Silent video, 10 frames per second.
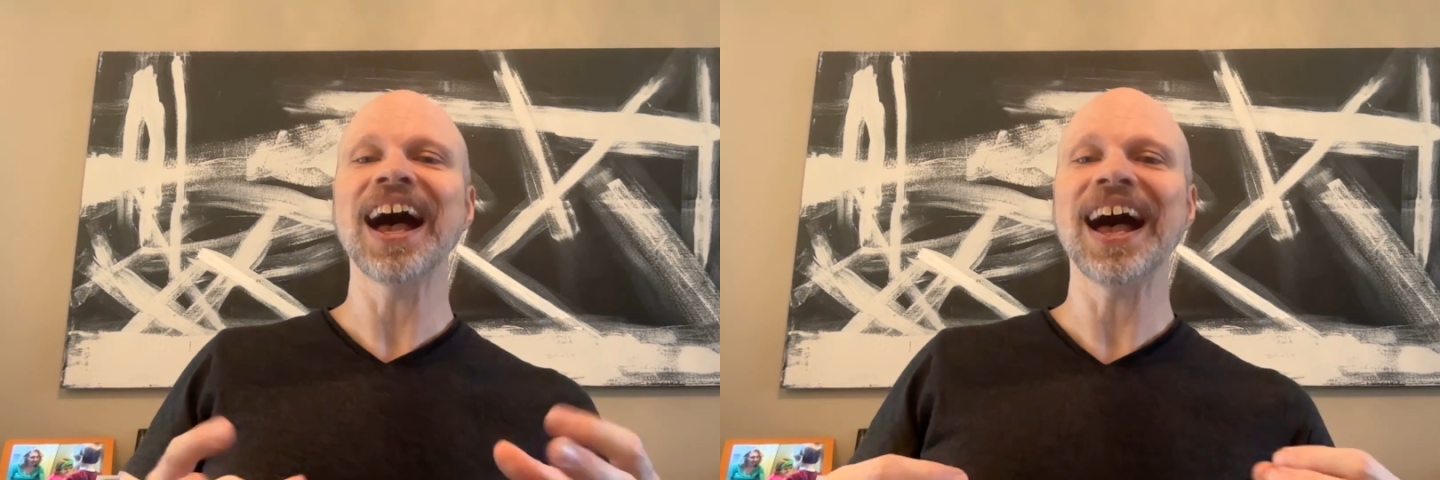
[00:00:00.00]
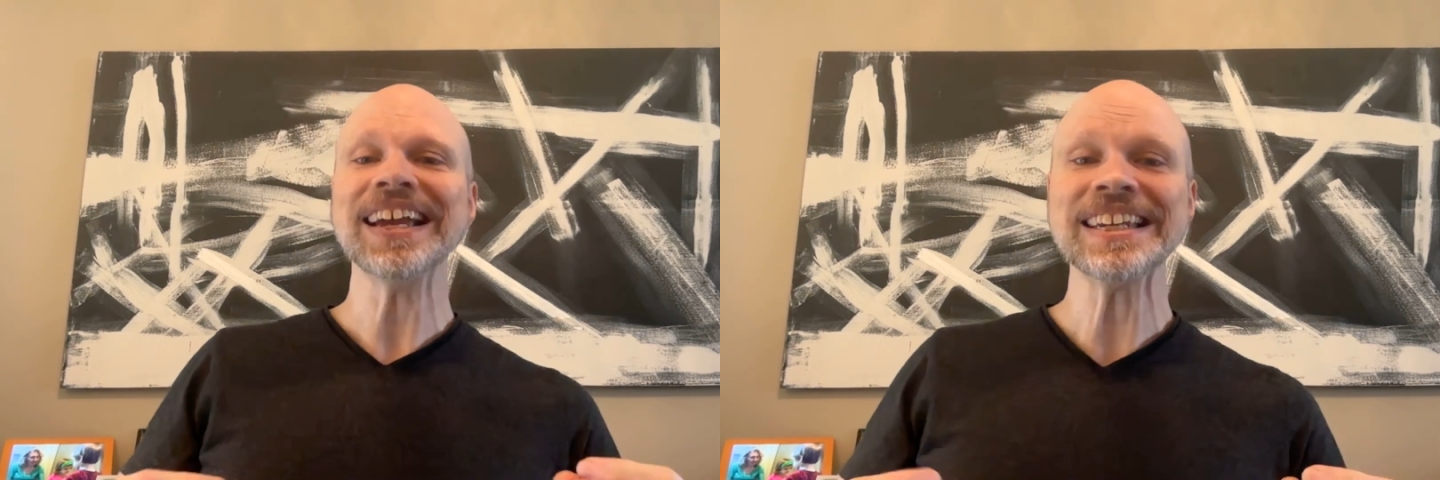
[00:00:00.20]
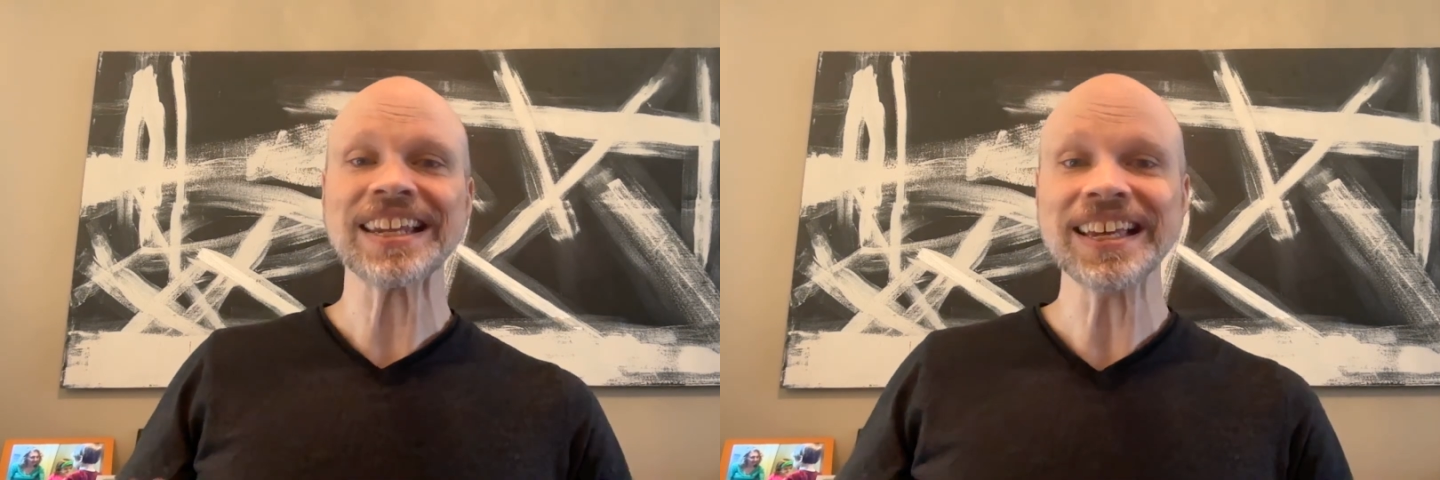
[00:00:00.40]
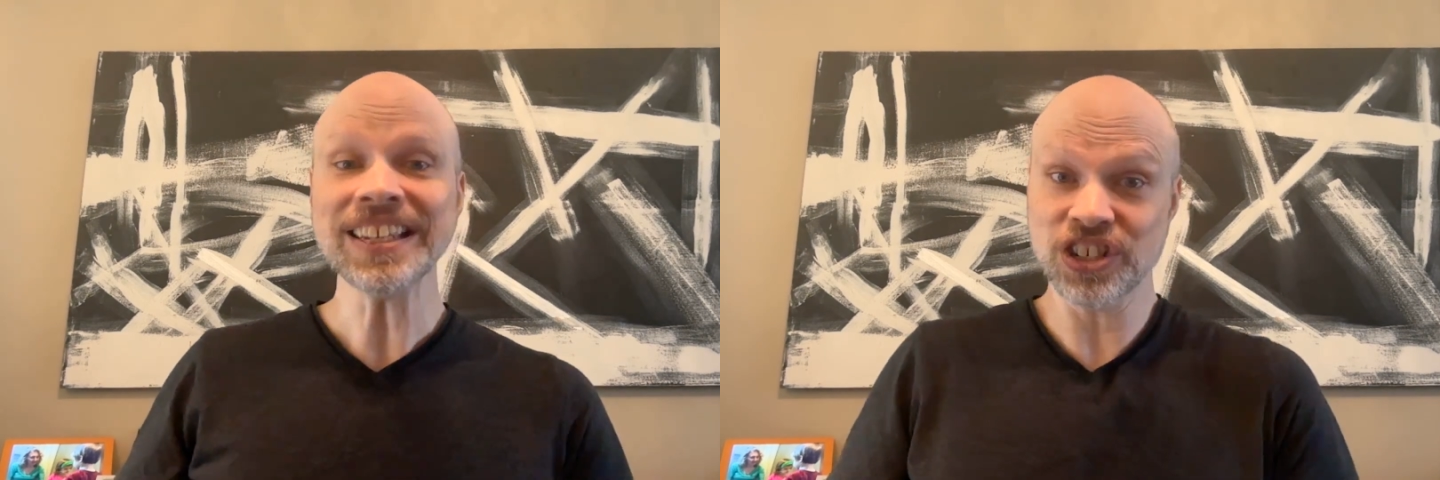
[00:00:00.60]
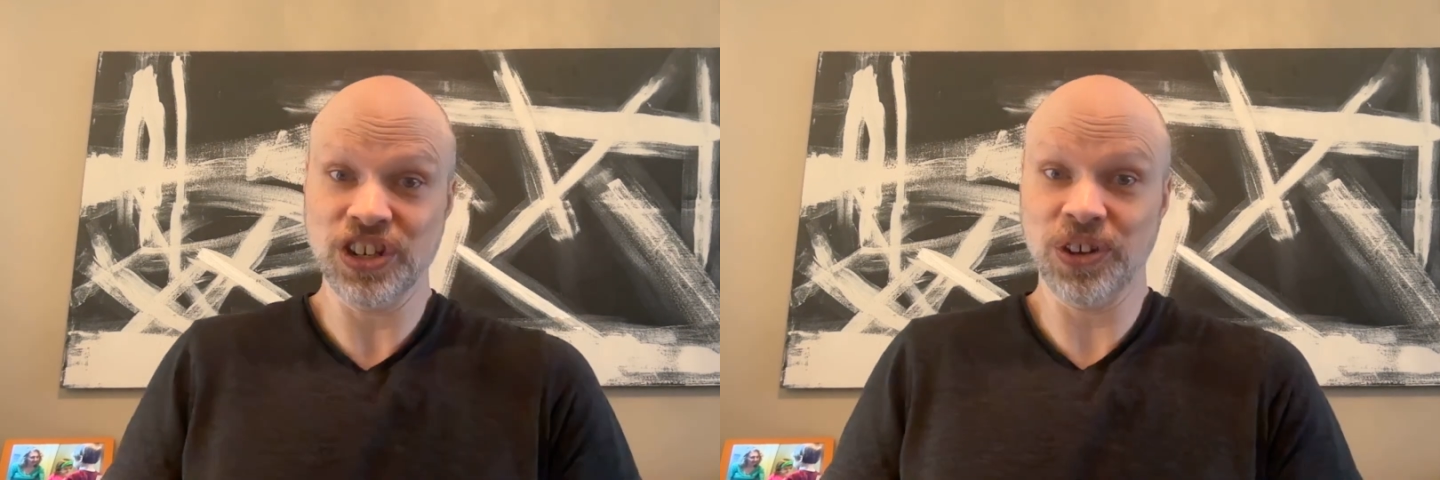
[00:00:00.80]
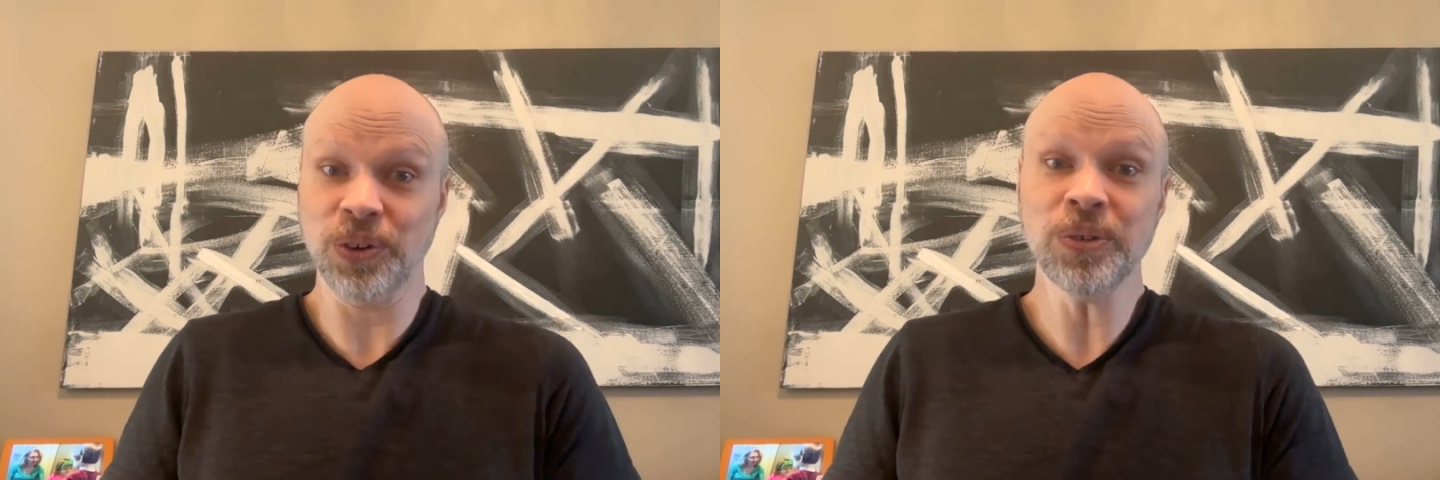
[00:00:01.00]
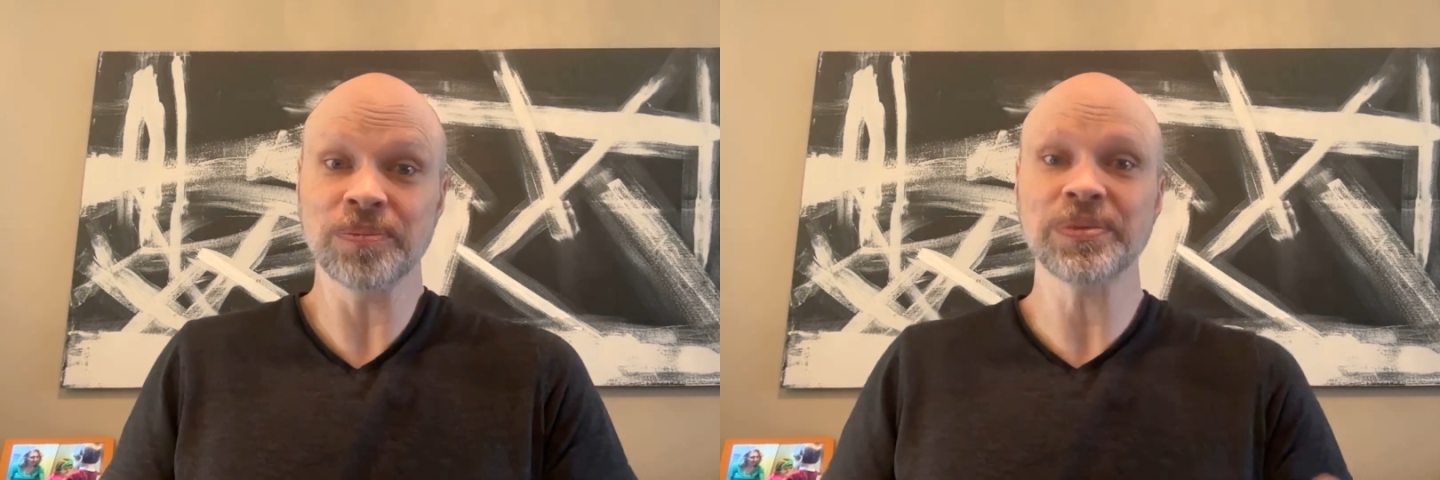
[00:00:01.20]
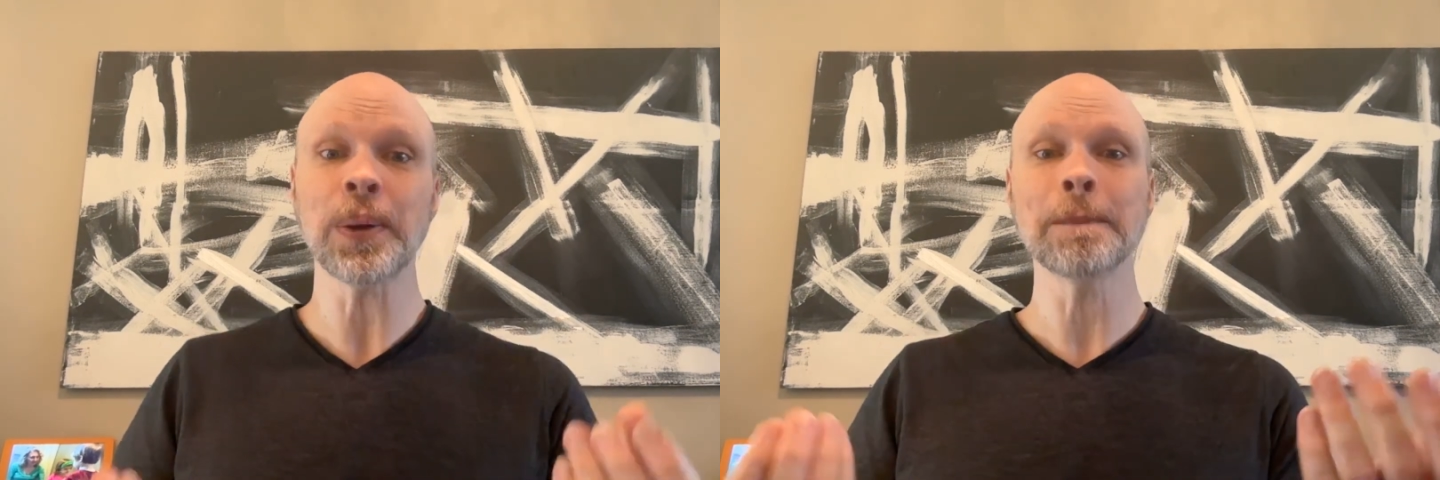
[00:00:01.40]
I'd like to know,
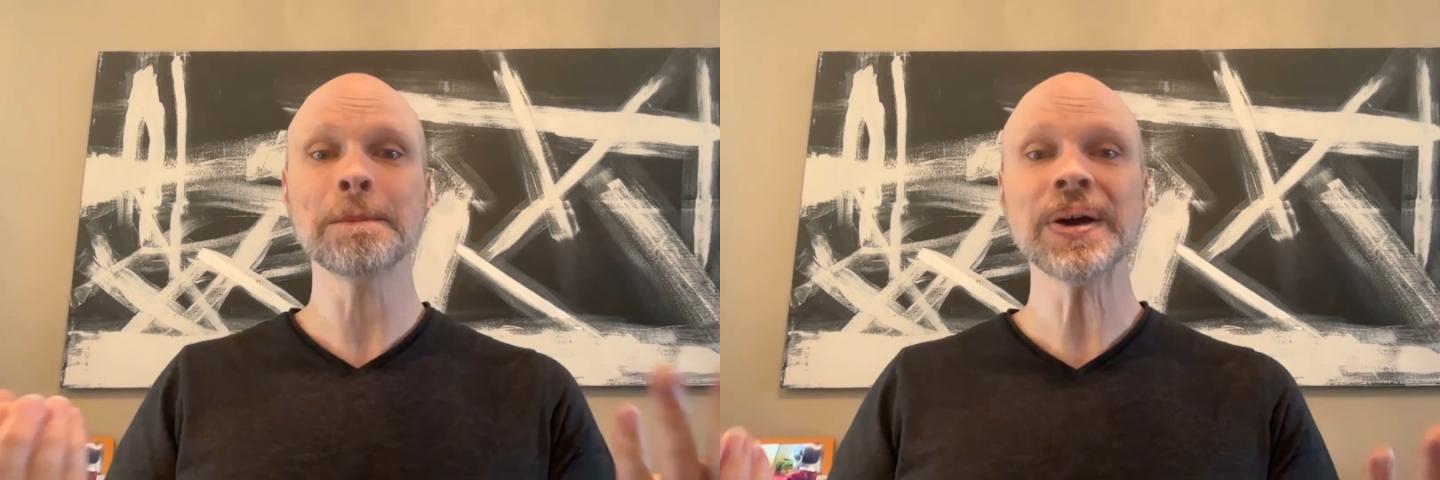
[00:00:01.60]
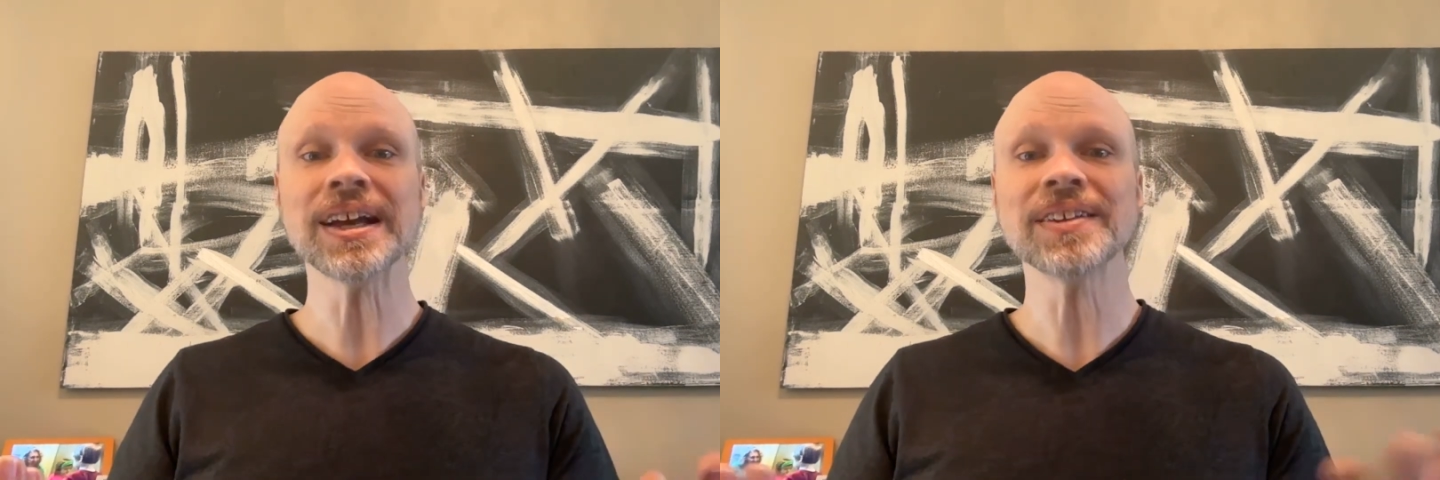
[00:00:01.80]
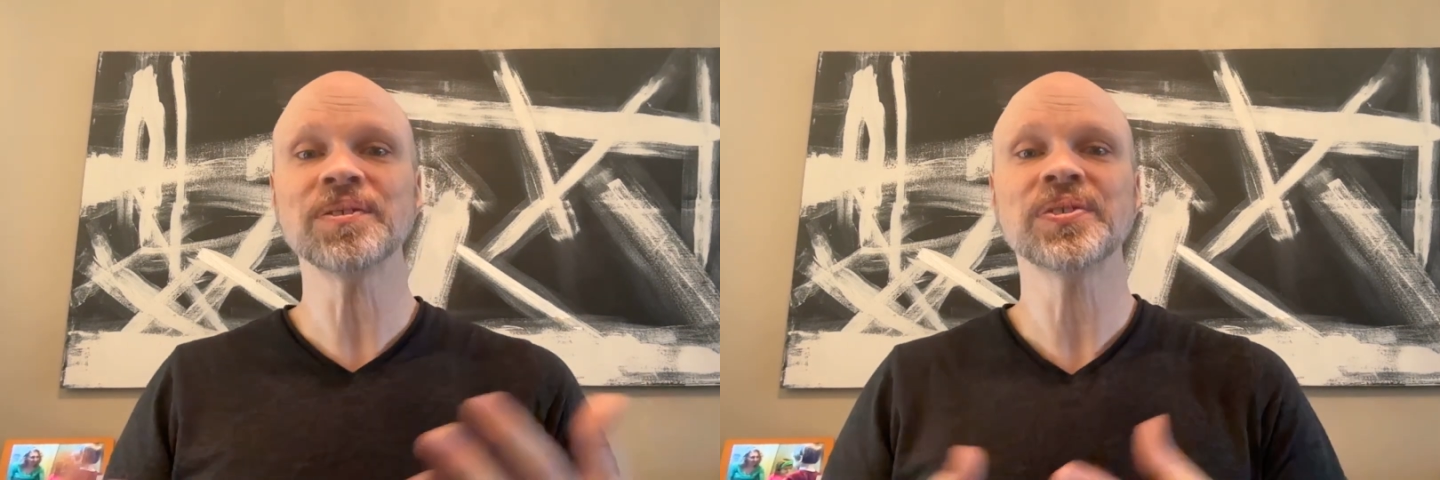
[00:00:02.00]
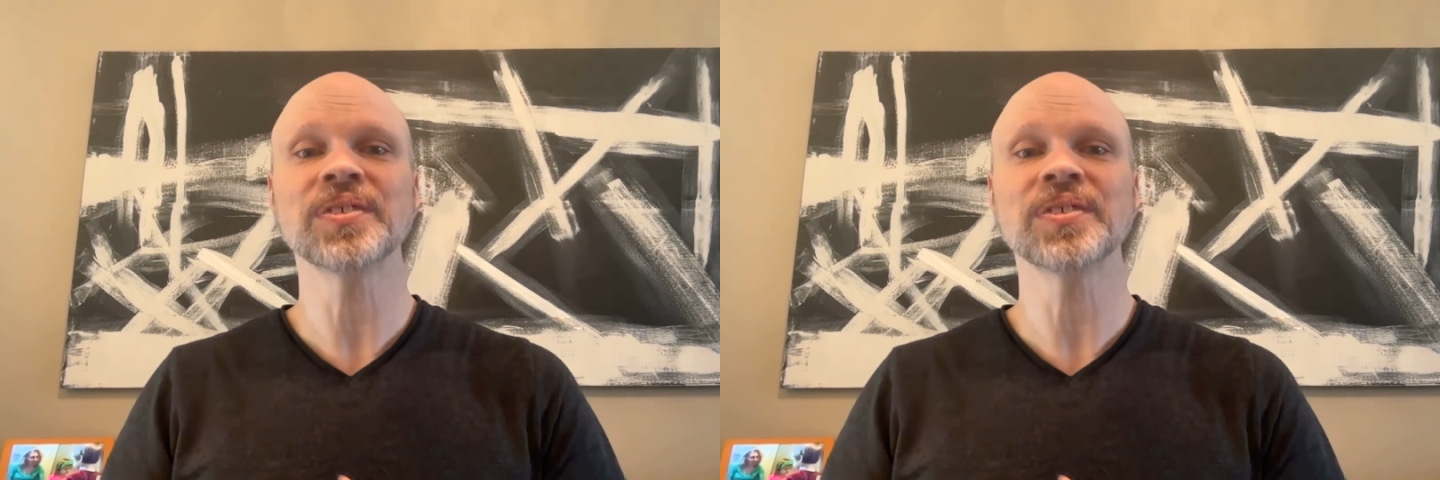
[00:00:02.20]
but